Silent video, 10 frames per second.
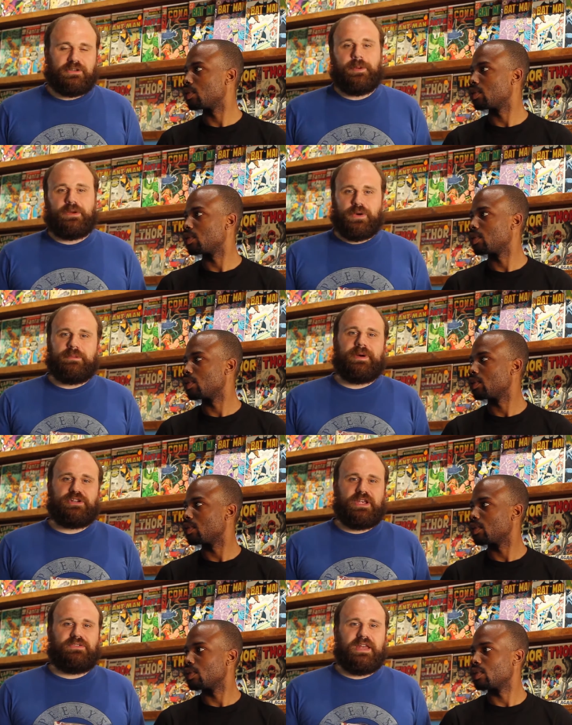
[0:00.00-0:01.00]
Speaker 1: It's being written
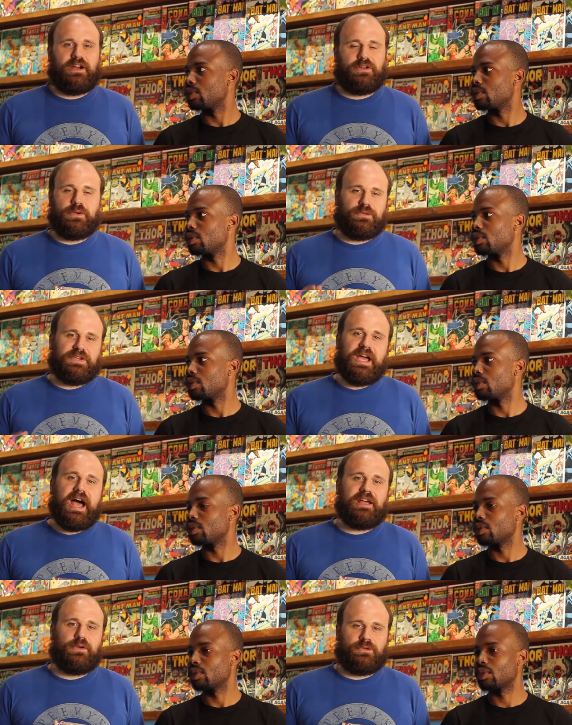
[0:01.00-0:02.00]
by Jason Aaron, who's the
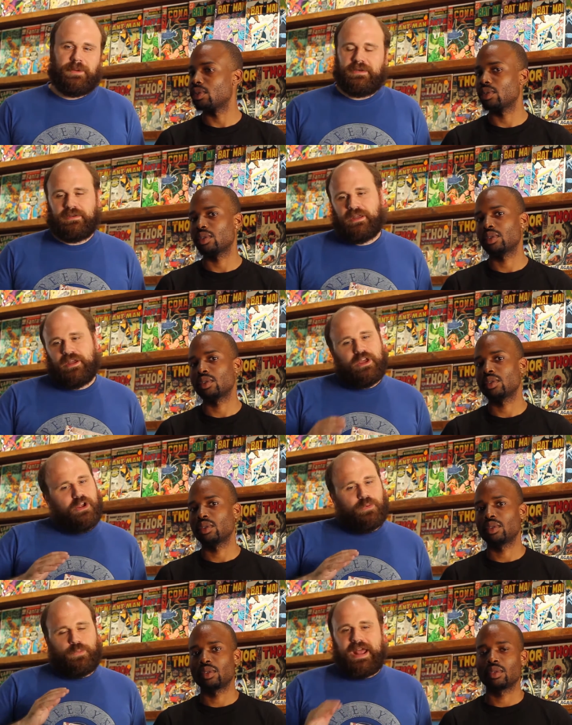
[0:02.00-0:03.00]
guy who's been
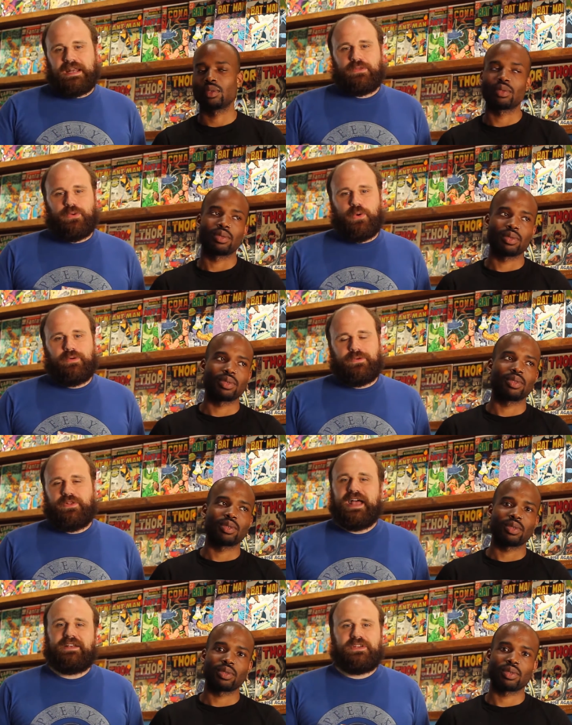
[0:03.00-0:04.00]
writing Thor for
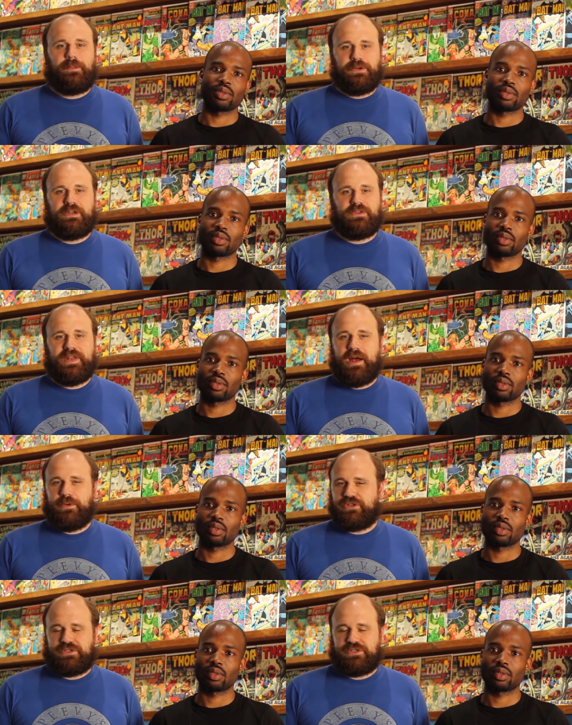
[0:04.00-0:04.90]
the last couple years now and